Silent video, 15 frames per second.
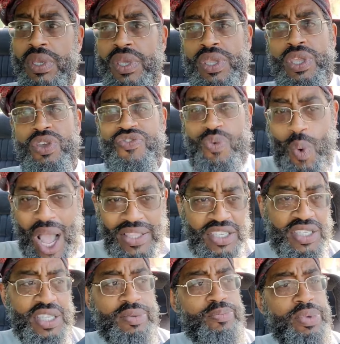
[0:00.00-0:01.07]
you've watched
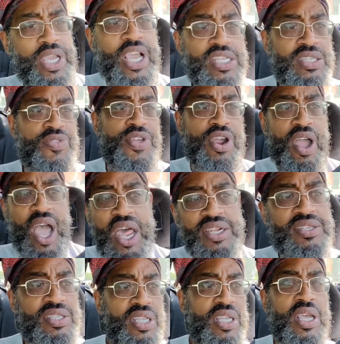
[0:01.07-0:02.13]
them because of their
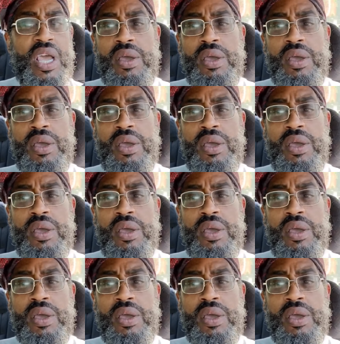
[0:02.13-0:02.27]
honesty